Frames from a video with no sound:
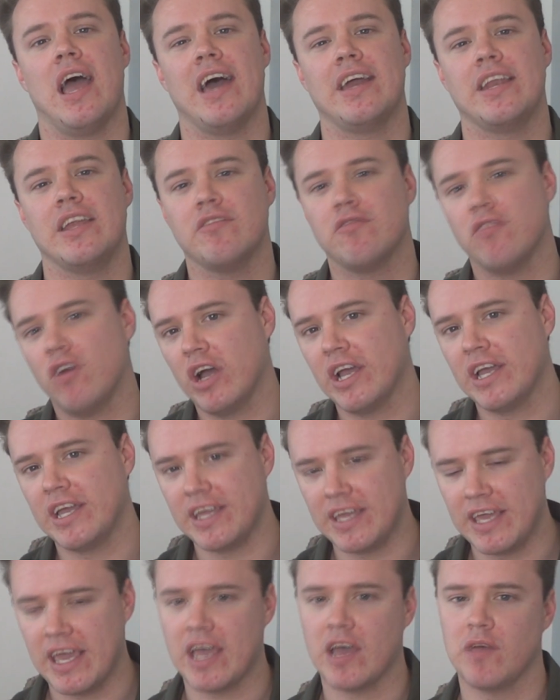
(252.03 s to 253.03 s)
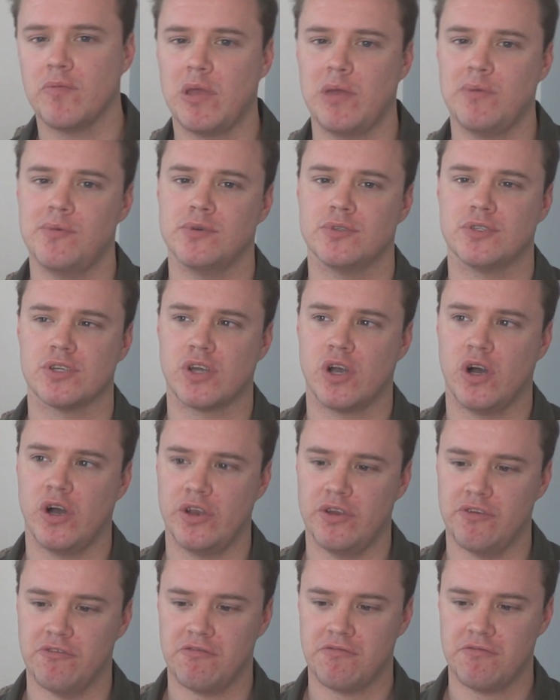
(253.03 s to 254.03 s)
And if I can get people to
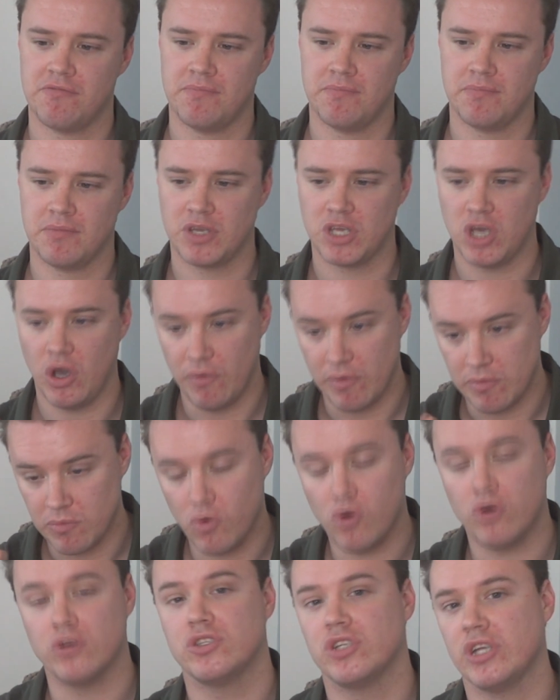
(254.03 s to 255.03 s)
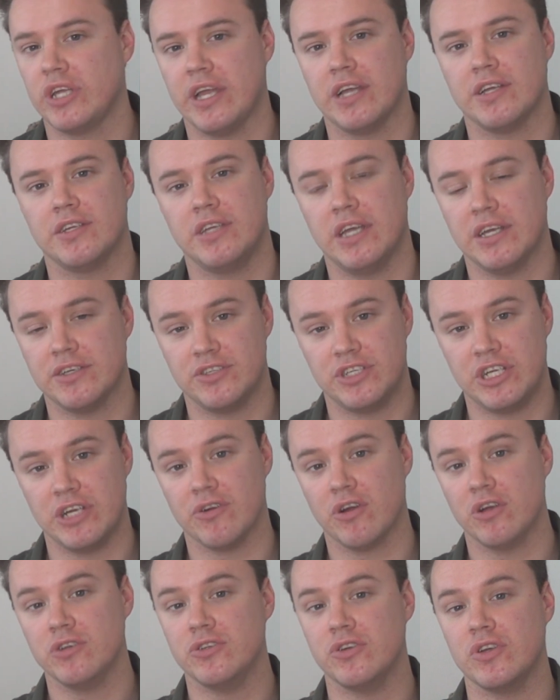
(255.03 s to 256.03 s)
kind of go and watch
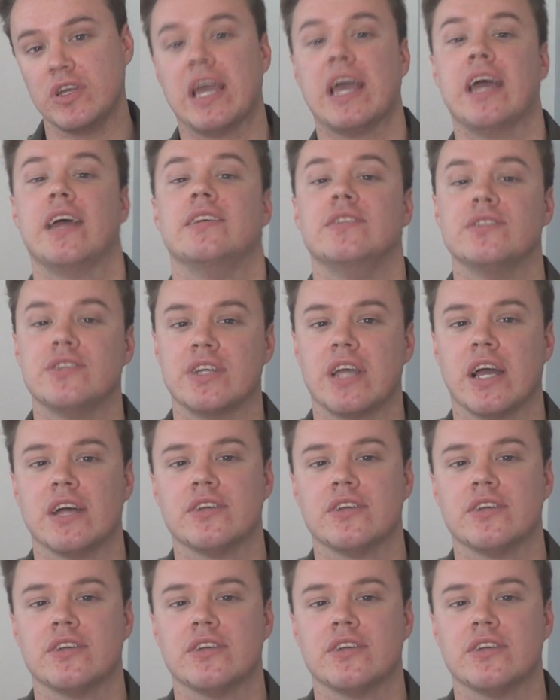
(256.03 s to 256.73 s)
Yasujiro Ozu, get into